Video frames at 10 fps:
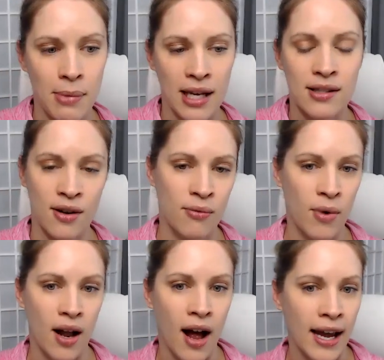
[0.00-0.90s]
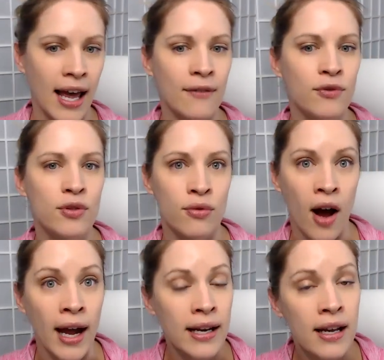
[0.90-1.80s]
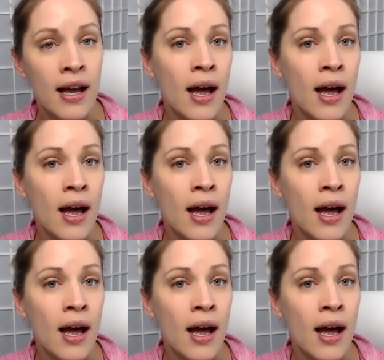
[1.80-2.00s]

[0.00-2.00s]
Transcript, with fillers: based on what I have tried.